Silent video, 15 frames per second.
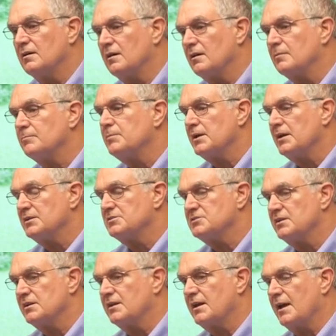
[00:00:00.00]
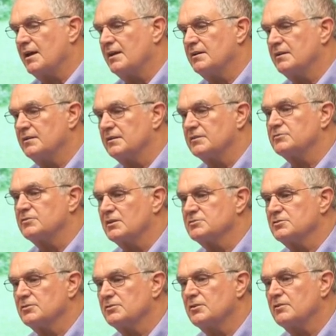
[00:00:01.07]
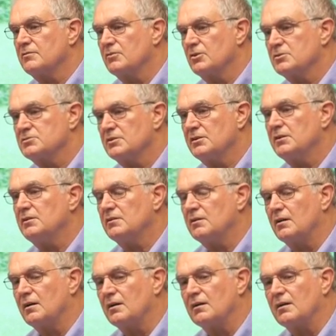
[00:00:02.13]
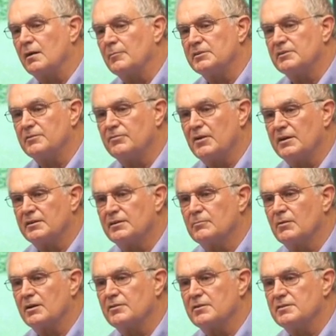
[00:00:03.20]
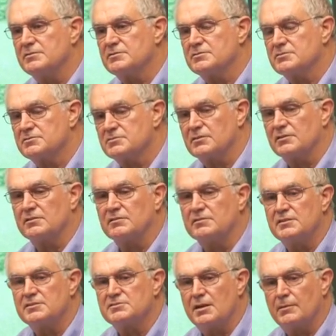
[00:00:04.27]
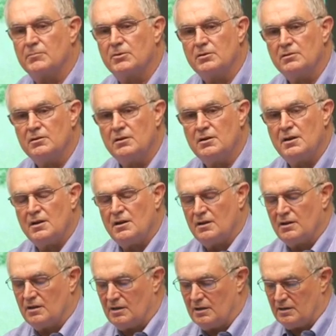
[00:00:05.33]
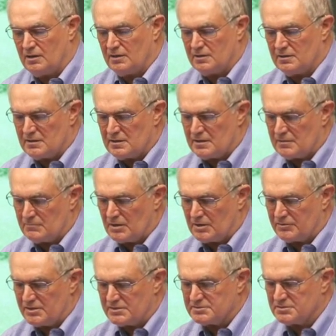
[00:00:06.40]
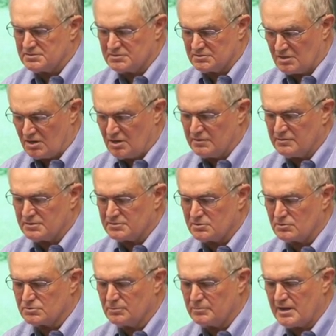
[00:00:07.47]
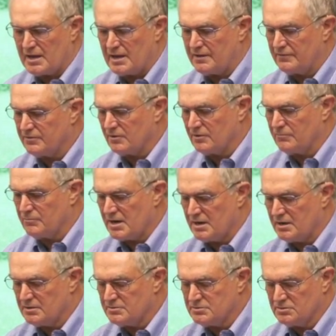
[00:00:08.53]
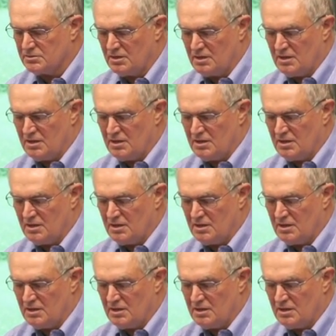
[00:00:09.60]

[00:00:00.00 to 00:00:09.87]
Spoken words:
a PhD candidate at Drexel University. I'll be defending my thesis in December. And my thesis is on the social behavior of bears.